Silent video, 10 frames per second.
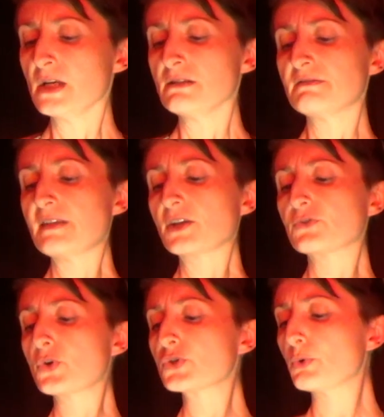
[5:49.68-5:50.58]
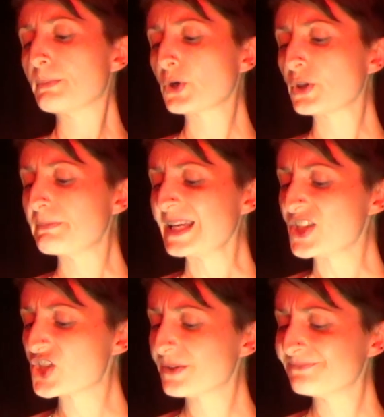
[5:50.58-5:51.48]
The thick-thumbed woman on the
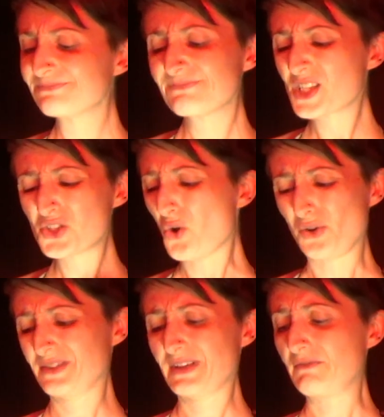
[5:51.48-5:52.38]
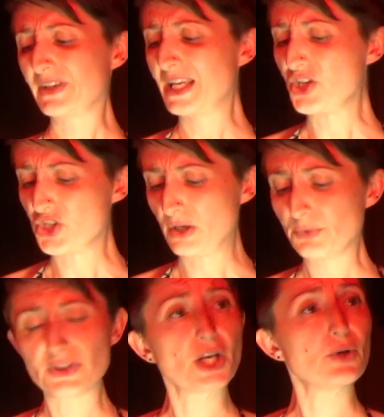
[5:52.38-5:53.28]
beach does not have a kinship
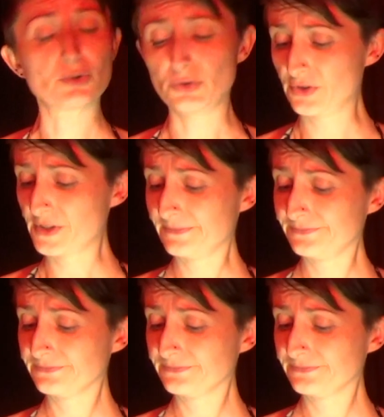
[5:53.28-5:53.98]
with the locals.